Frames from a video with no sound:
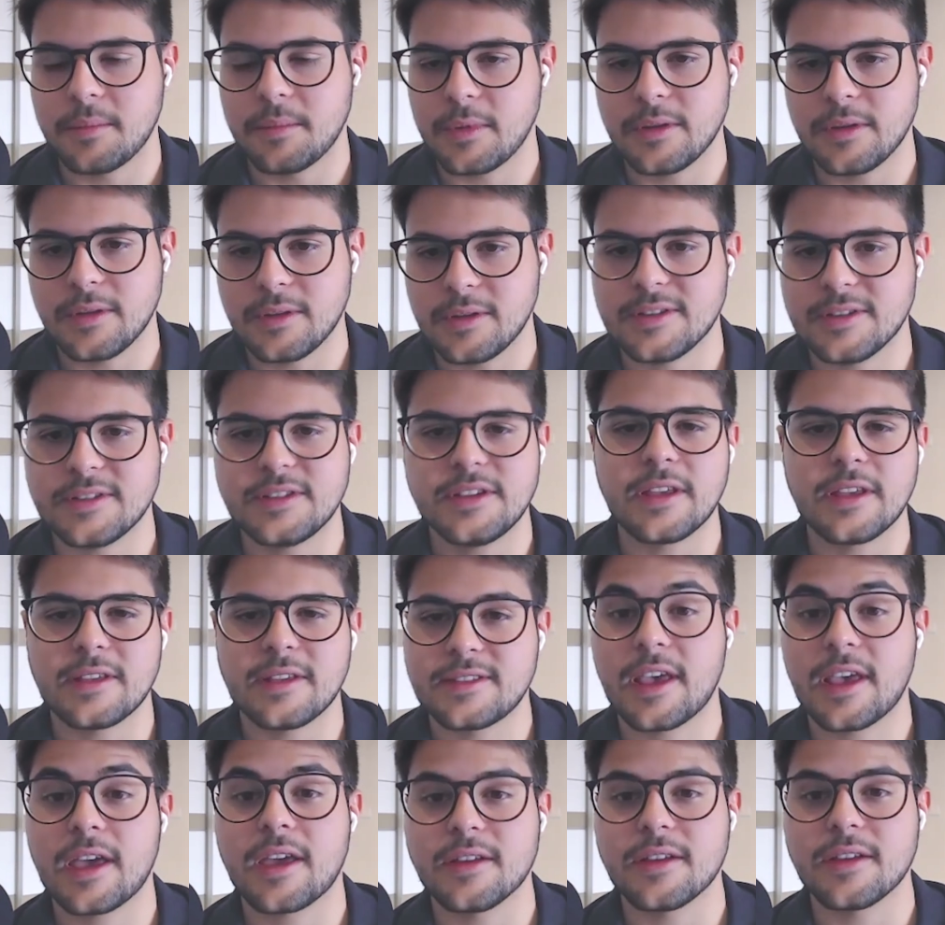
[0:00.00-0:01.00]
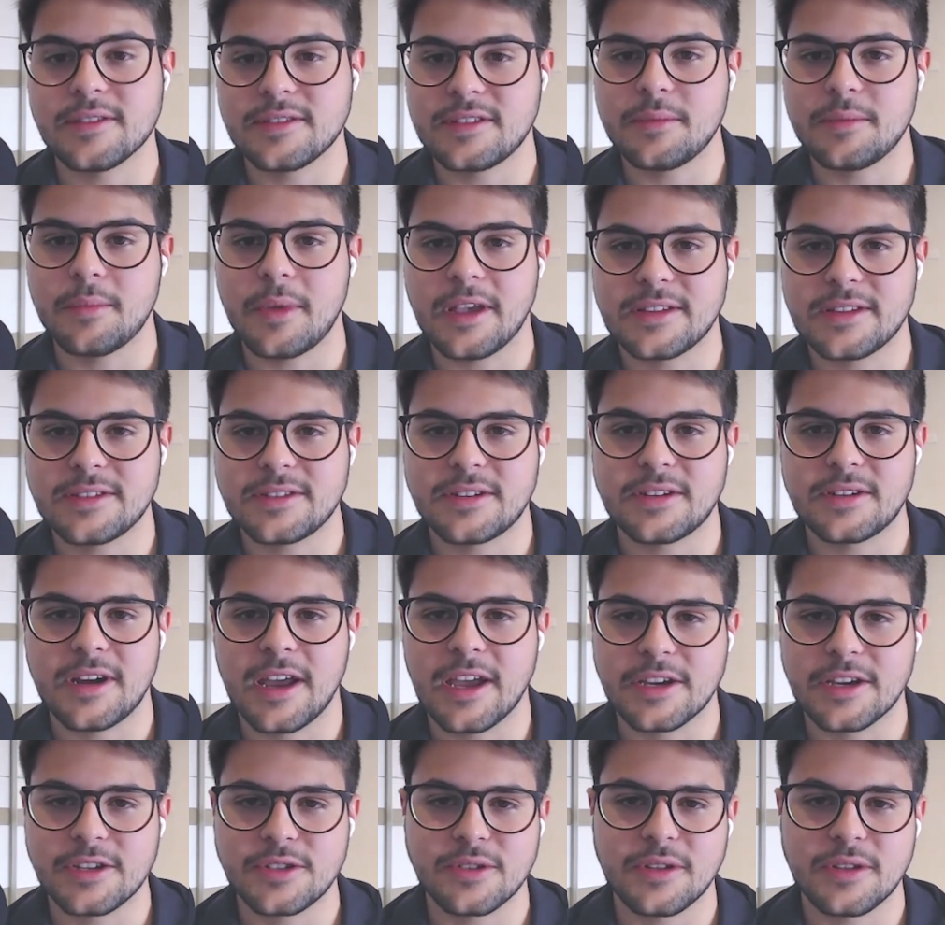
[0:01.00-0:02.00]
in the se- second semester
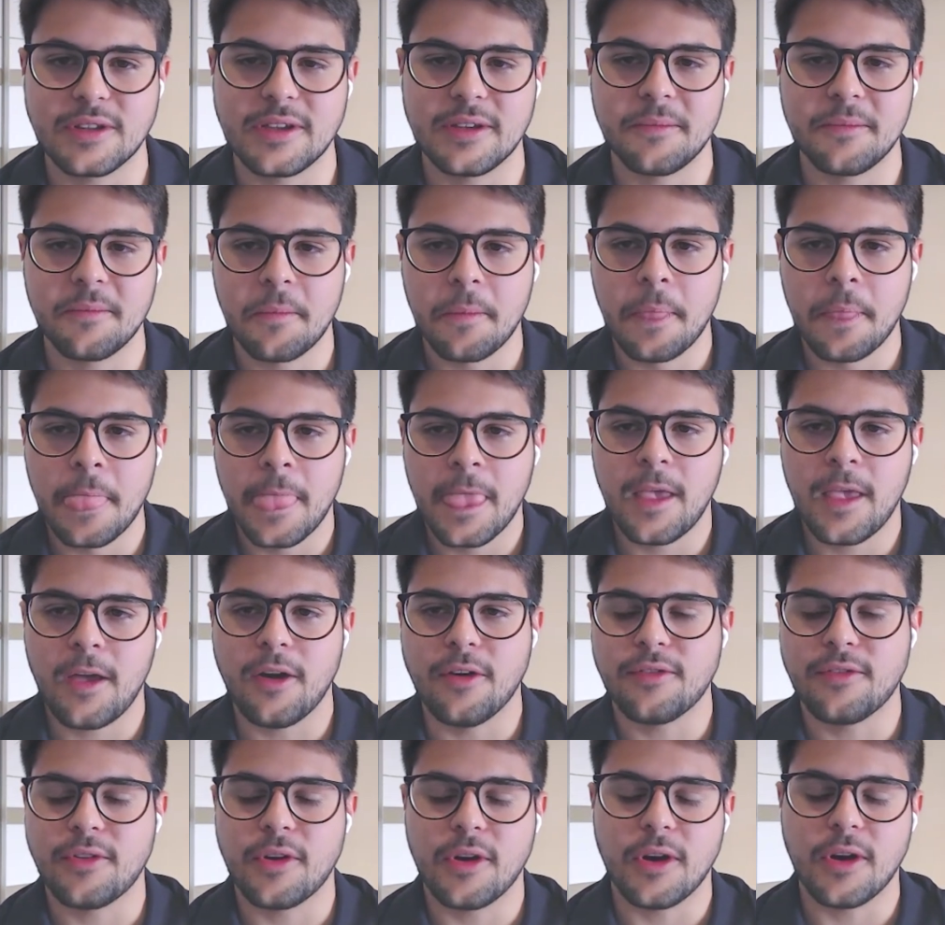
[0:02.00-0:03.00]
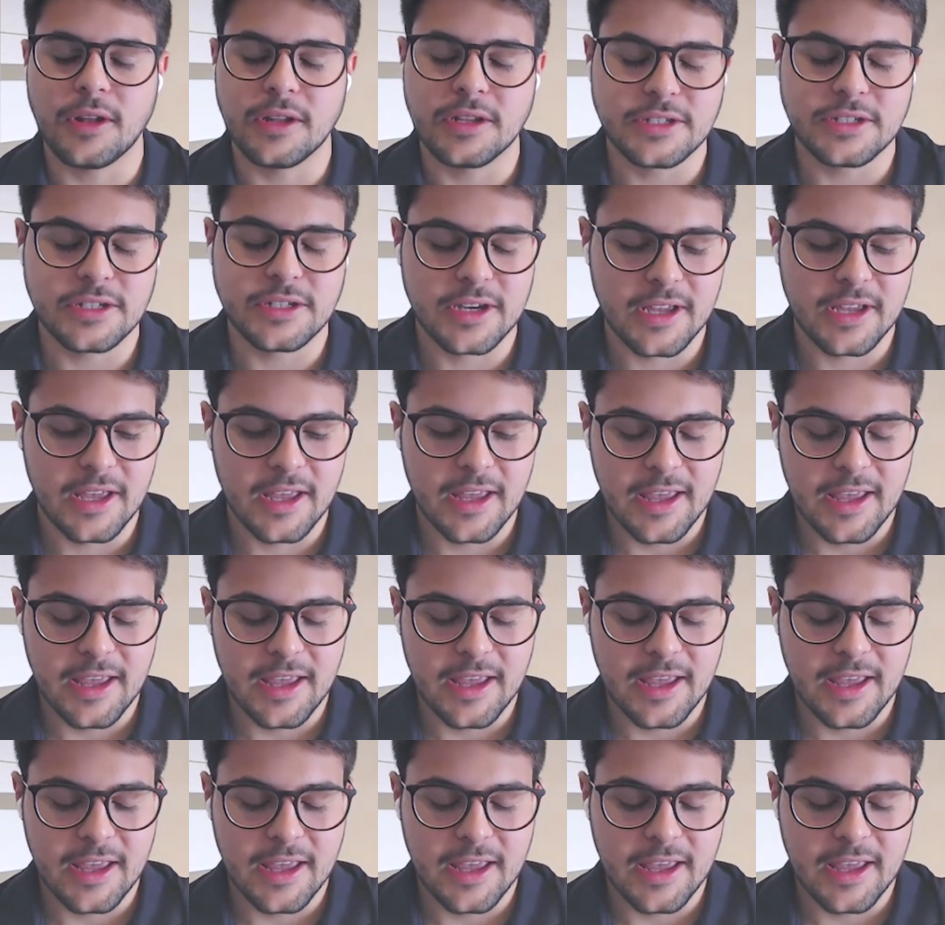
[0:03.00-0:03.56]
actually of college,